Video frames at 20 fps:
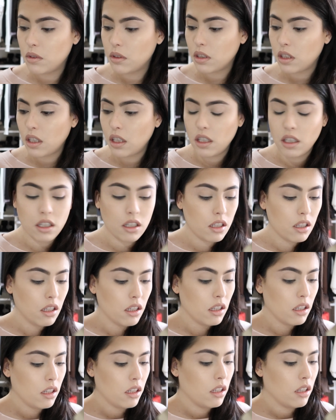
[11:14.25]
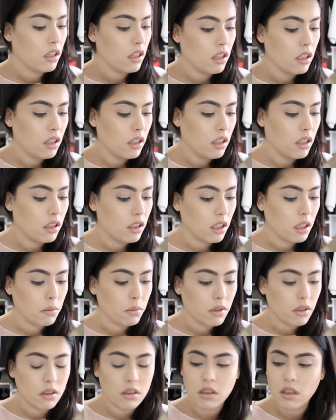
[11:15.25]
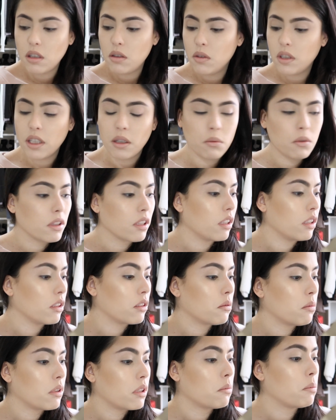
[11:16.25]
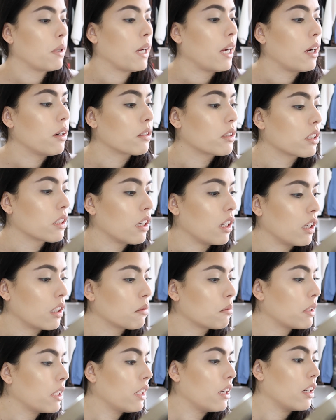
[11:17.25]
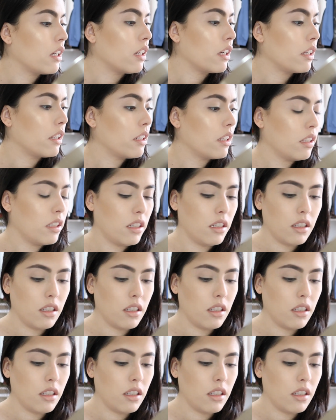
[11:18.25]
Okay, then I'm gonna go in with a little bit of powder on my eye,